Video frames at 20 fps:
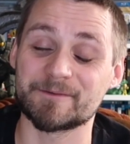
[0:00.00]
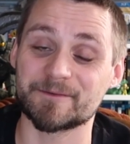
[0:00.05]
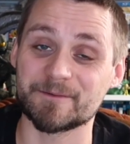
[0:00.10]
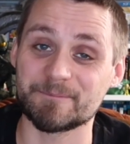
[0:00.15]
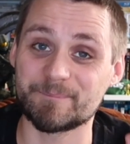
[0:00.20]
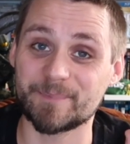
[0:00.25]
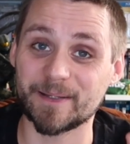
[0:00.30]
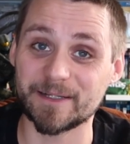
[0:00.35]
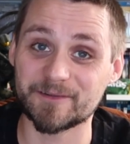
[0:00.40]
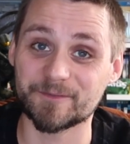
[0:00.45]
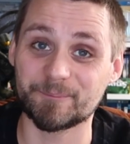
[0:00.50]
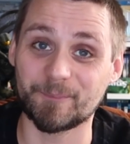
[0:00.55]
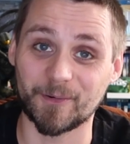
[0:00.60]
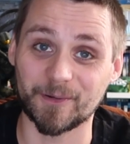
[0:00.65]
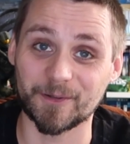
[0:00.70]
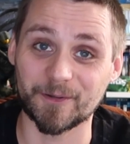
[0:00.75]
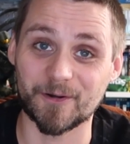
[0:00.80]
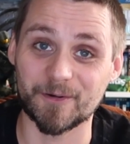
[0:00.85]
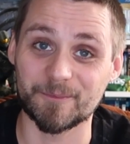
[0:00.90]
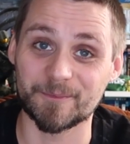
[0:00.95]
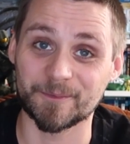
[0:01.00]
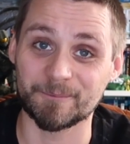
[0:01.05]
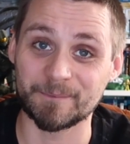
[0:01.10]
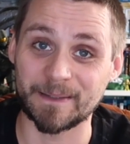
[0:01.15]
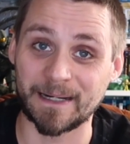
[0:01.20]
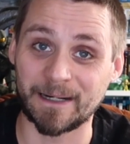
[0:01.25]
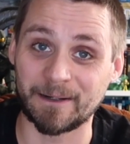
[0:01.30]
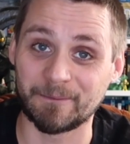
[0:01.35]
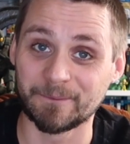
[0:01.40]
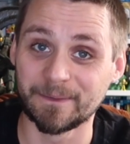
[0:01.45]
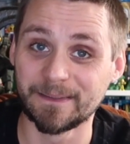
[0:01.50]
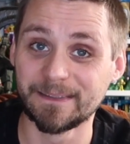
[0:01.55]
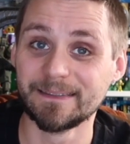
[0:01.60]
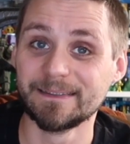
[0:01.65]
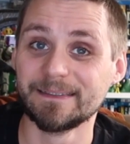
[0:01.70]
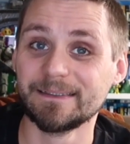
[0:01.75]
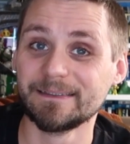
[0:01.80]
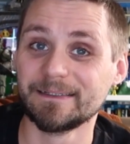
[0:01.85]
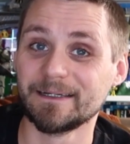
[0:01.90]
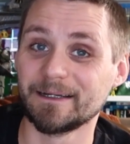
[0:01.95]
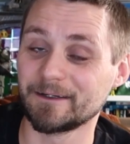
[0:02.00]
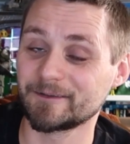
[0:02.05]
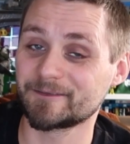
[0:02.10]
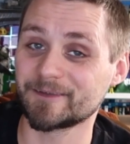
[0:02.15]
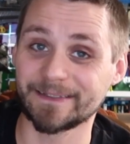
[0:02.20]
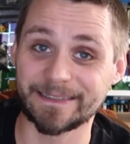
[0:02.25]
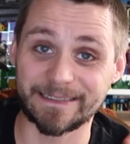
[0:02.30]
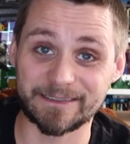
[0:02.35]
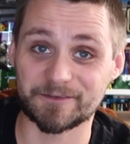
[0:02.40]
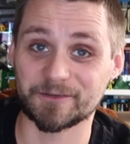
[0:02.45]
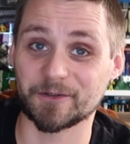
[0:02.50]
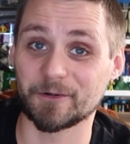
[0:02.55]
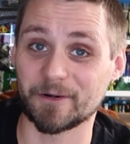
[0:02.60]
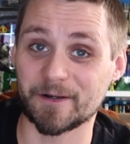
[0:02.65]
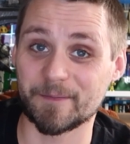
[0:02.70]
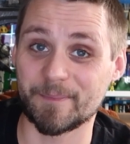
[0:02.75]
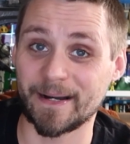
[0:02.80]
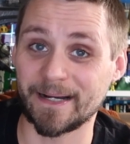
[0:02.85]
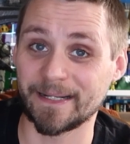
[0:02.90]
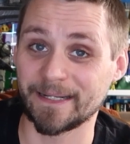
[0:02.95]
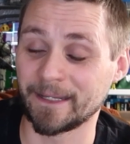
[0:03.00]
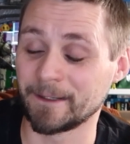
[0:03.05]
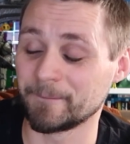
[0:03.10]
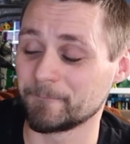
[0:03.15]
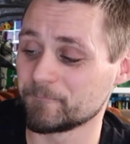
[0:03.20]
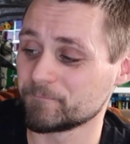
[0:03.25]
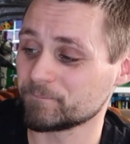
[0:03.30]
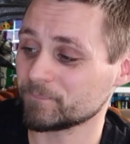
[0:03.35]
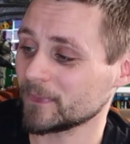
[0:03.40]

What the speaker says: there's a big spoiler coming up now, because I need to talk about it.